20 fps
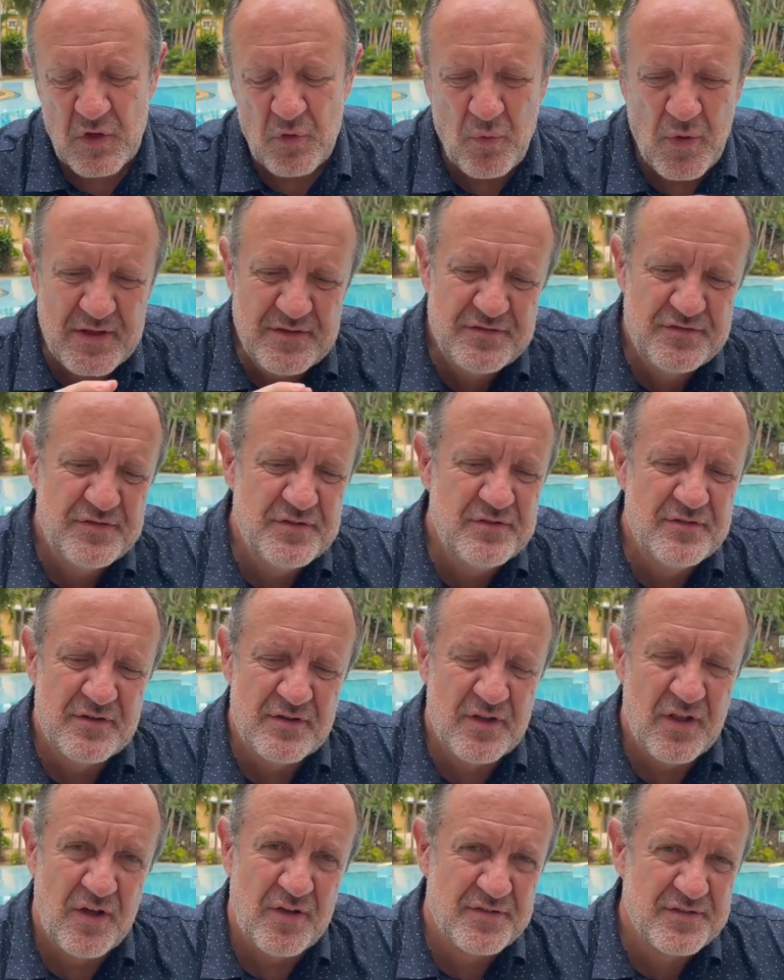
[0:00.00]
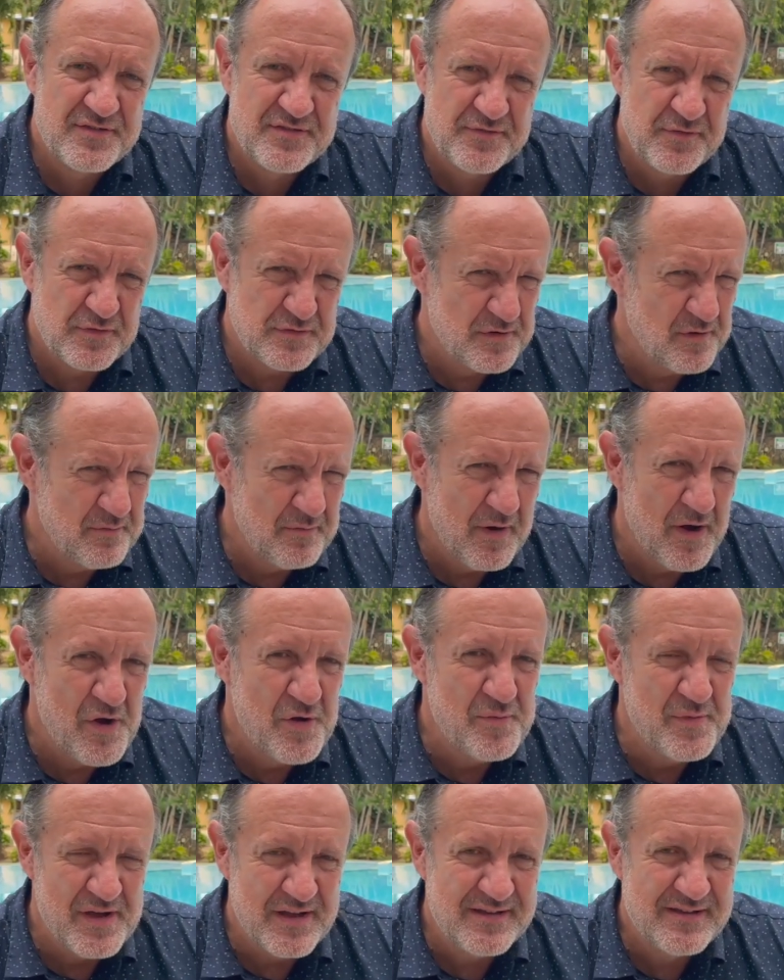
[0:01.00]
Once you lost for a
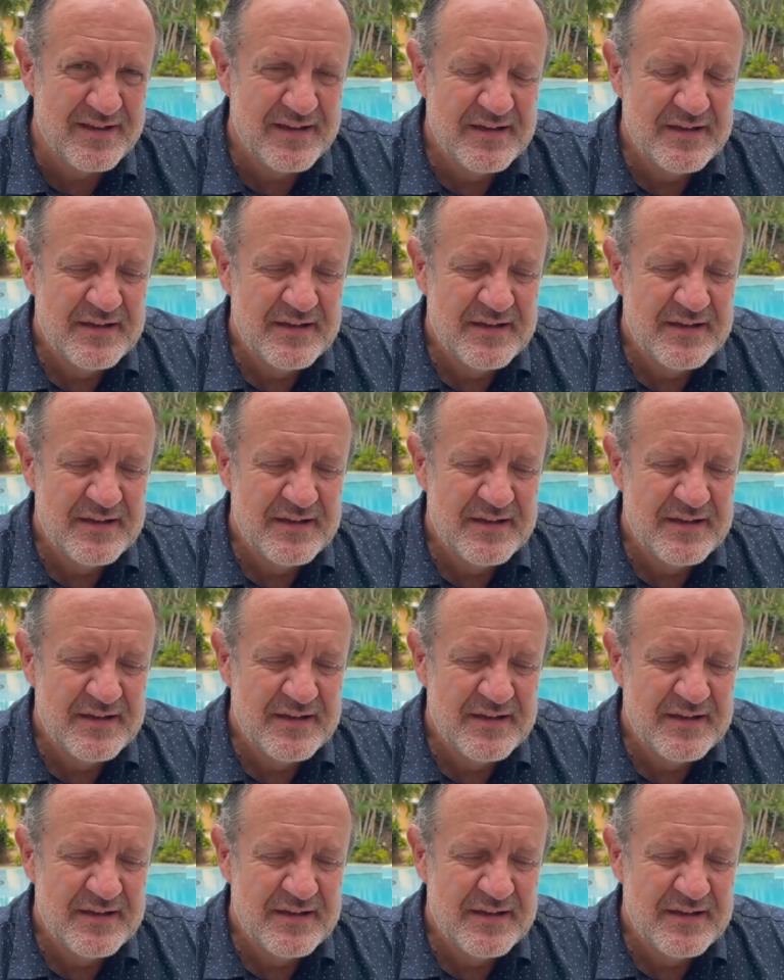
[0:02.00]
moment